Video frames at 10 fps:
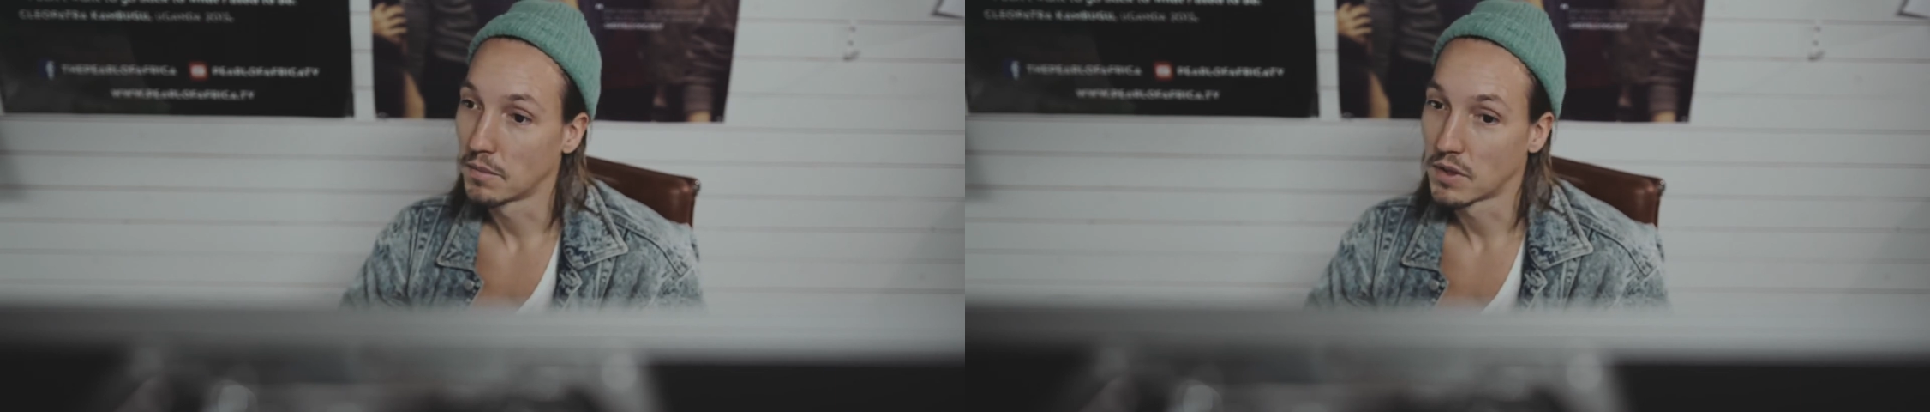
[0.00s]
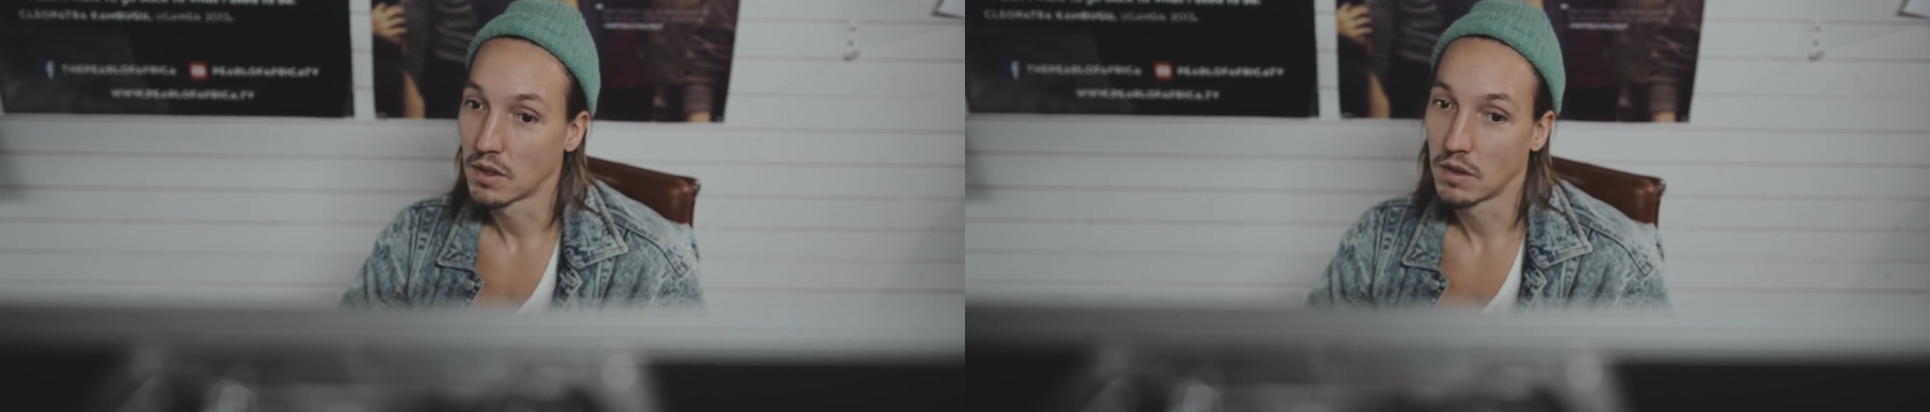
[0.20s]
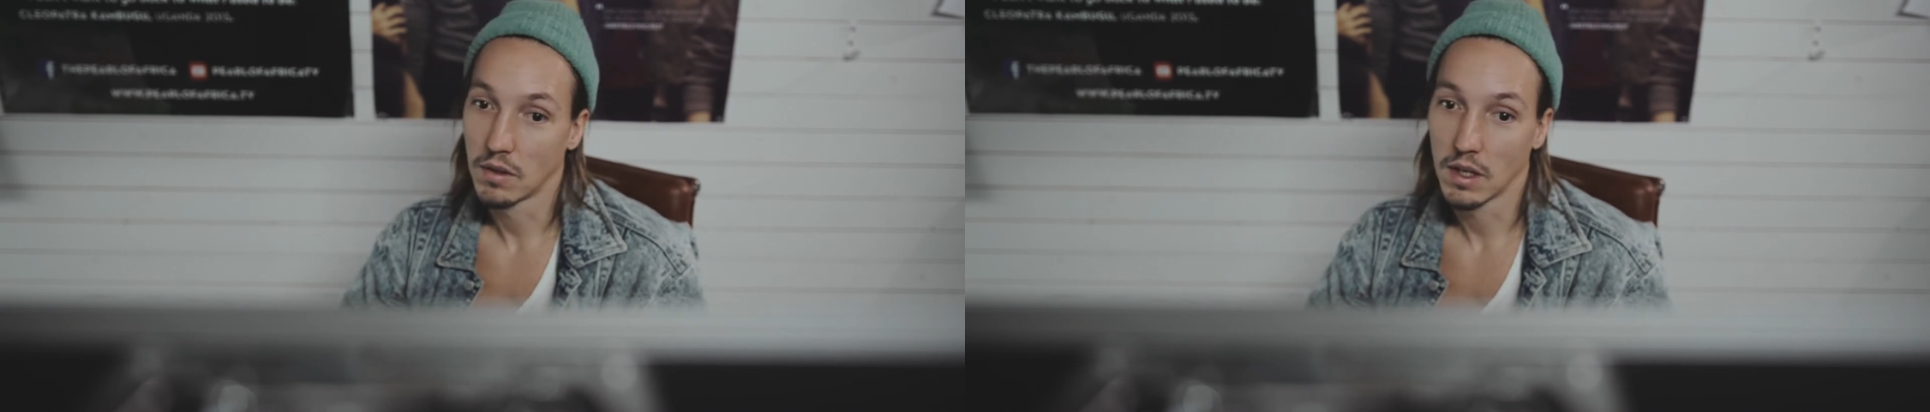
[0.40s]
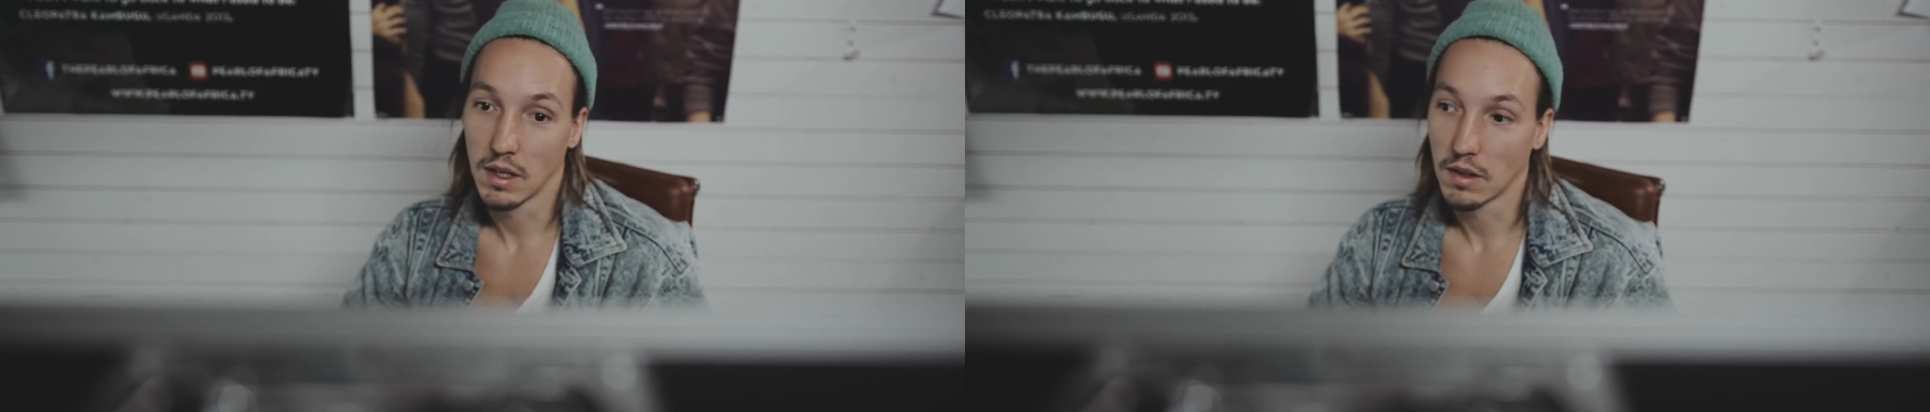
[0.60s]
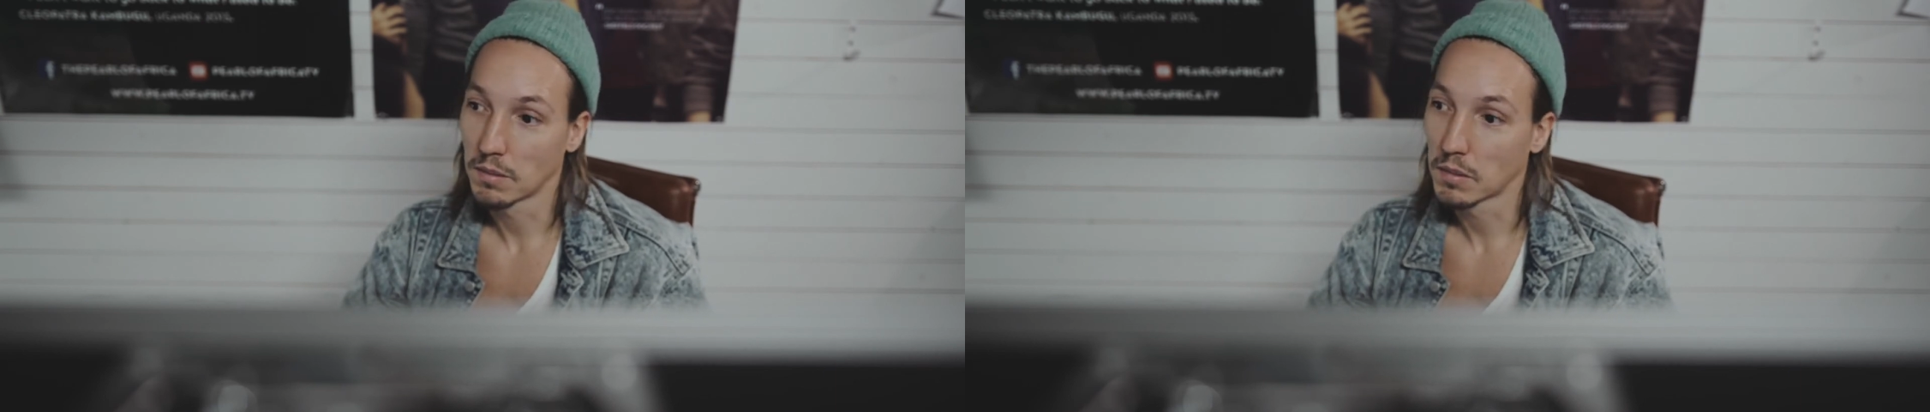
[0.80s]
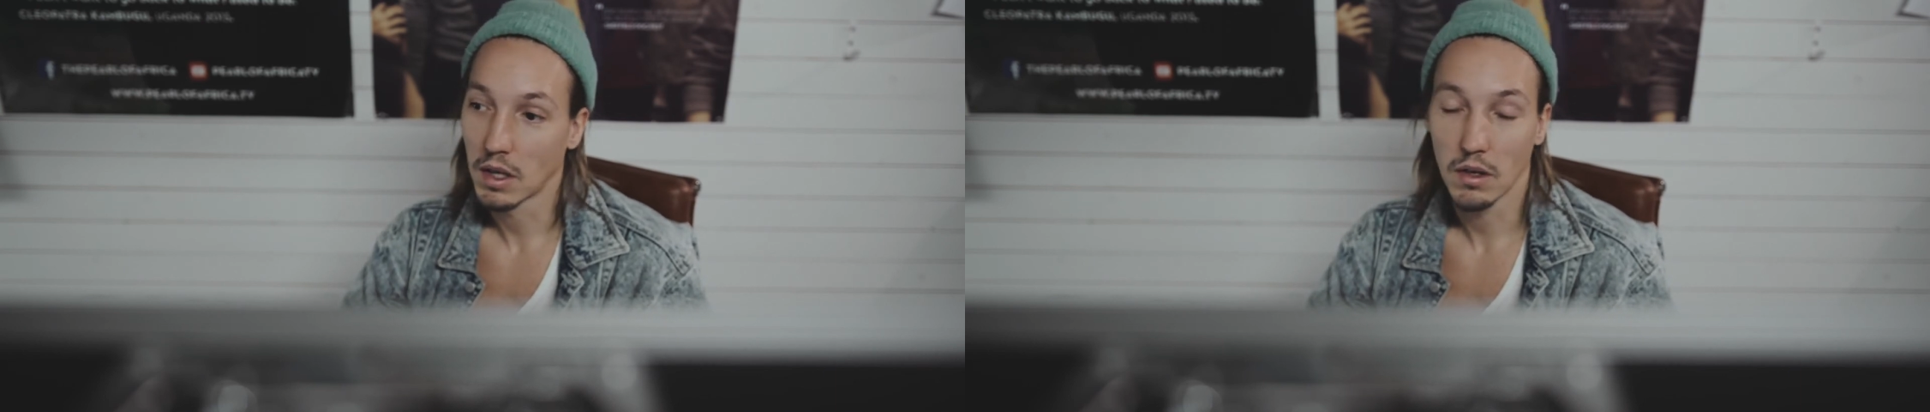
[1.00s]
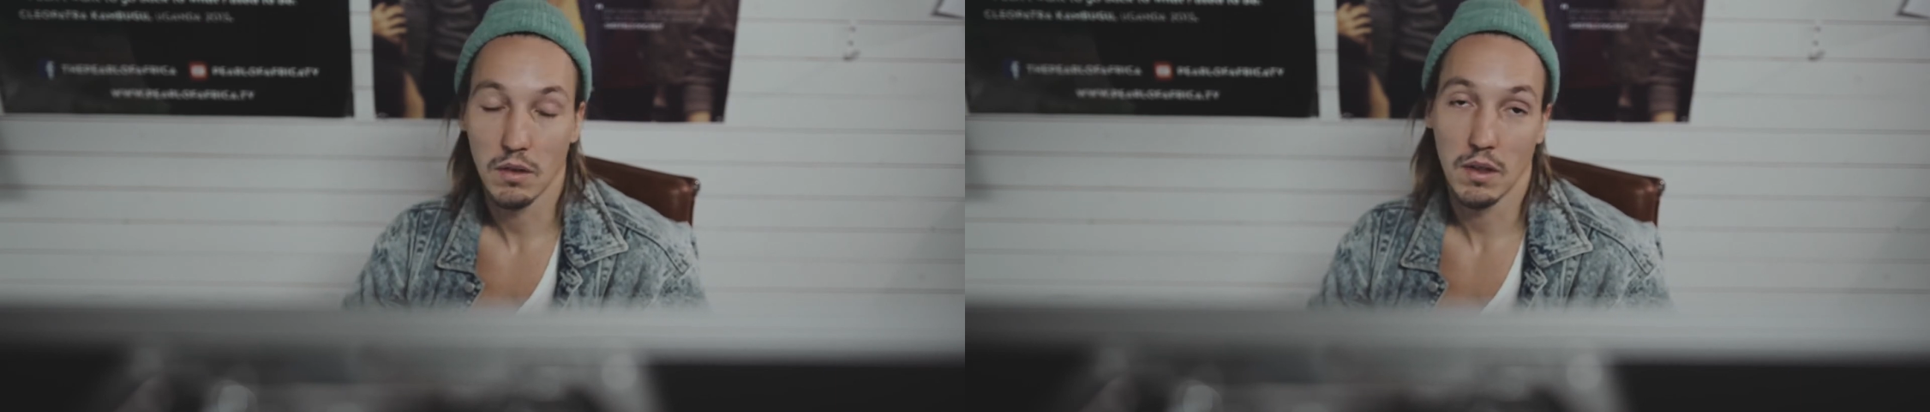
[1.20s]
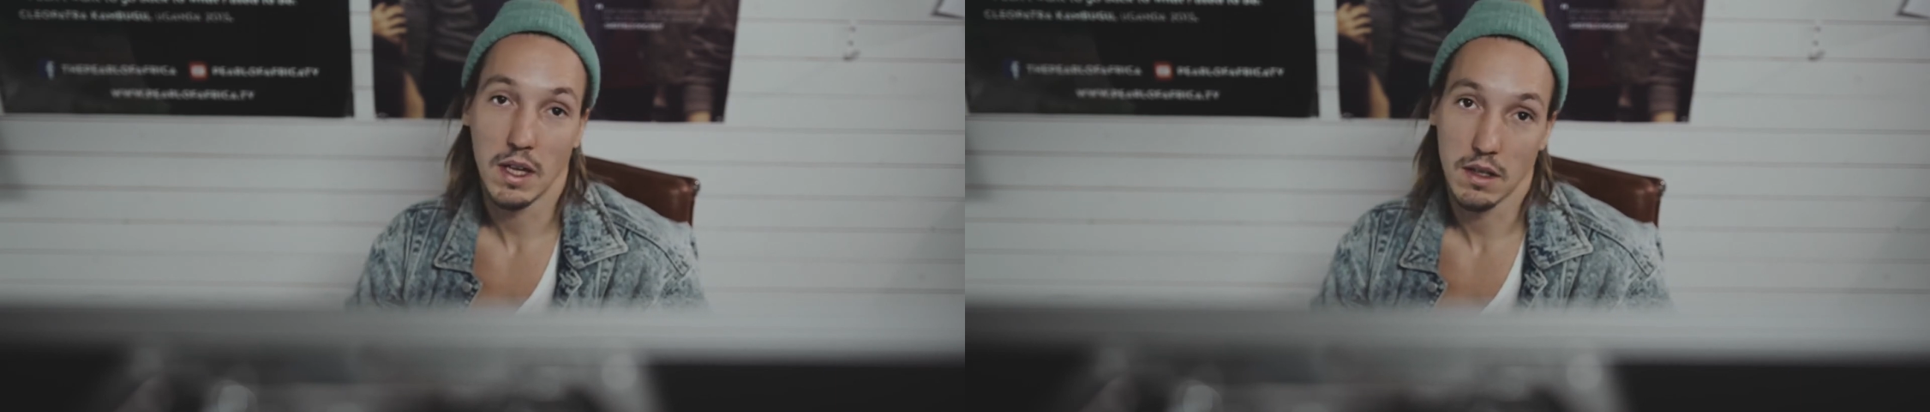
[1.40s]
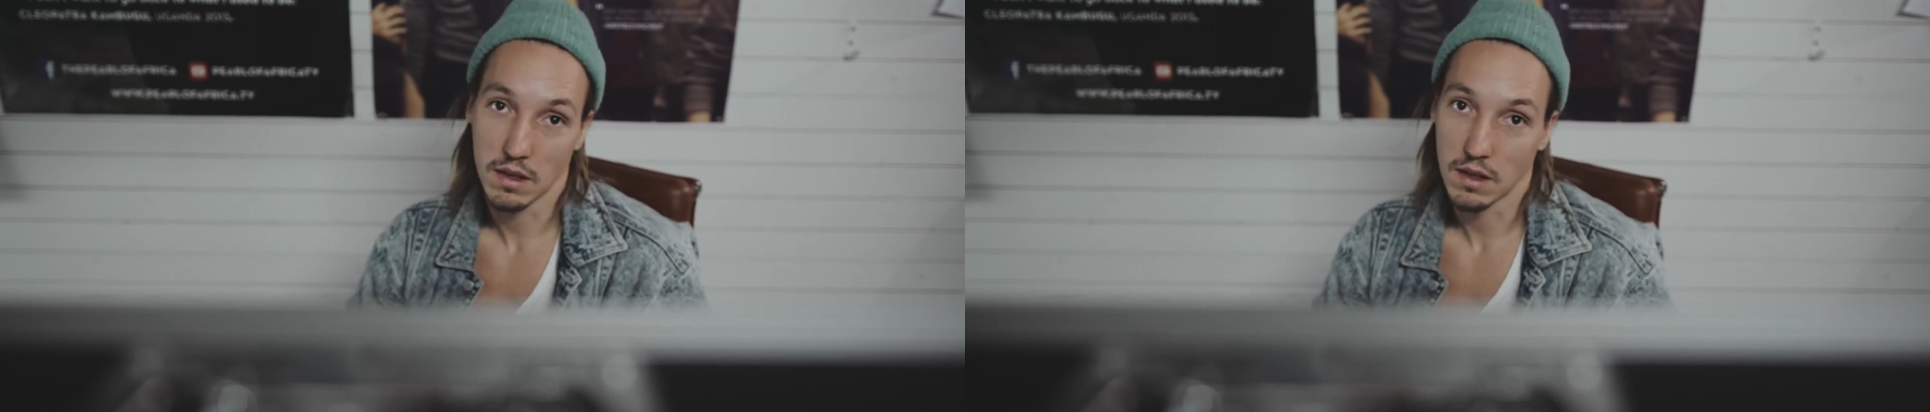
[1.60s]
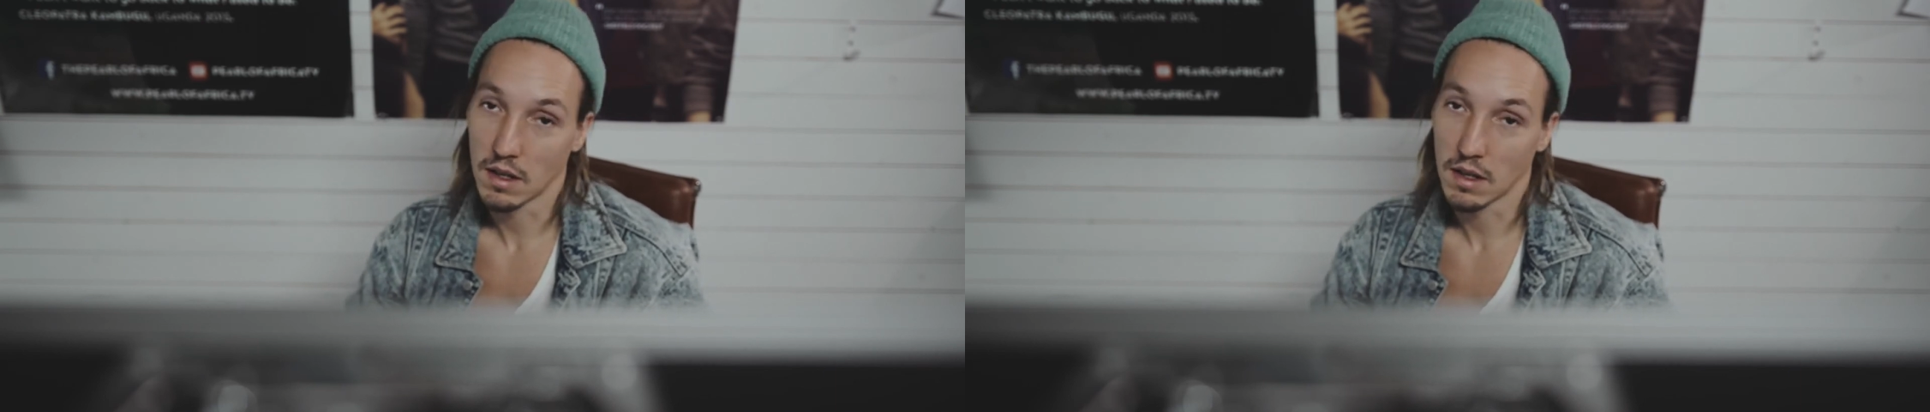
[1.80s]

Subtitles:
So yeah, I'm gonna do that, and